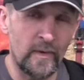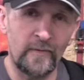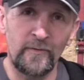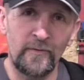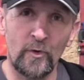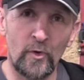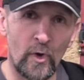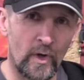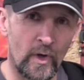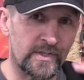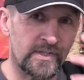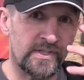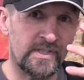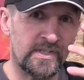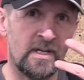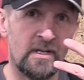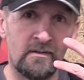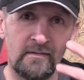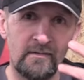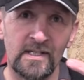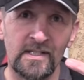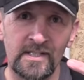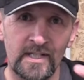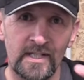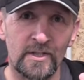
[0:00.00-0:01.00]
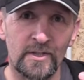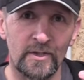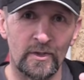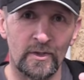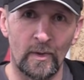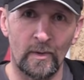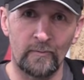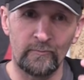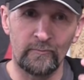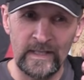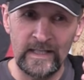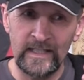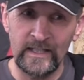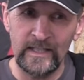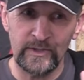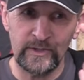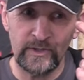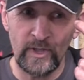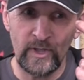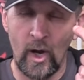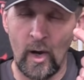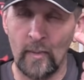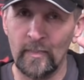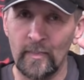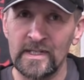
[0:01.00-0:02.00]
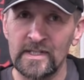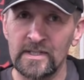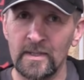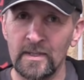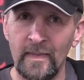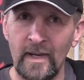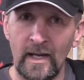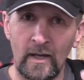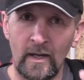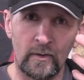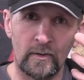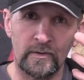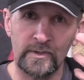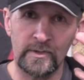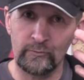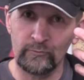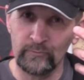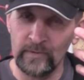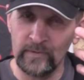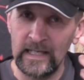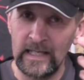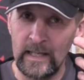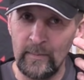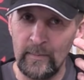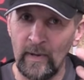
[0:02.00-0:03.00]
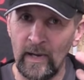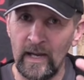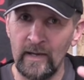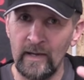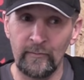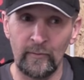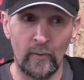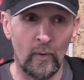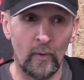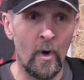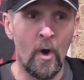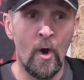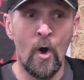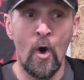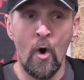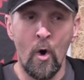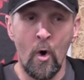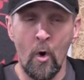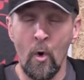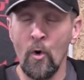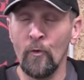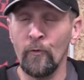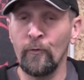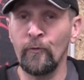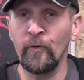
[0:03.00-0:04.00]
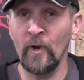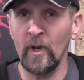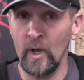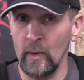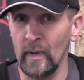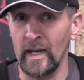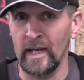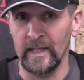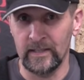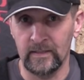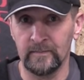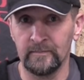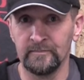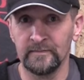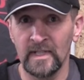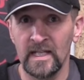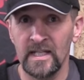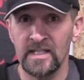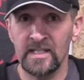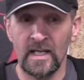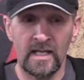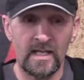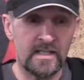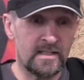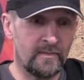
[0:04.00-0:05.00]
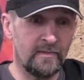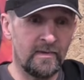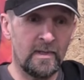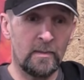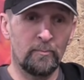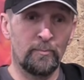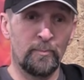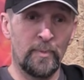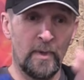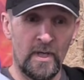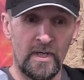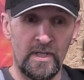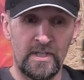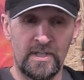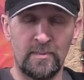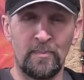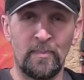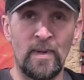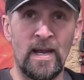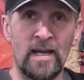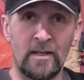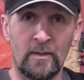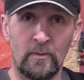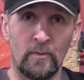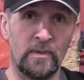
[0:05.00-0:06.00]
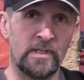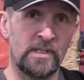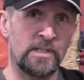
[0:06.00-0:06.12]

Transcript: If you've got a serious issue, a really sharp piece of metal, or it's really painful, or fluid, say something bursts back or